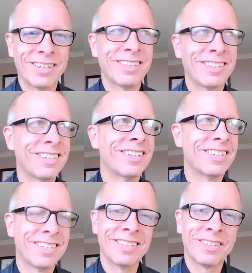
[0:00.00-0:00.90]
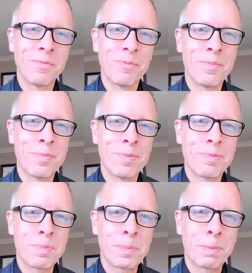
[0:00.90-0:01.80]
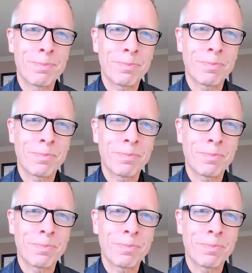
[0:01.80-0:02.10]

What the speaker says: It's going to be that much more effective.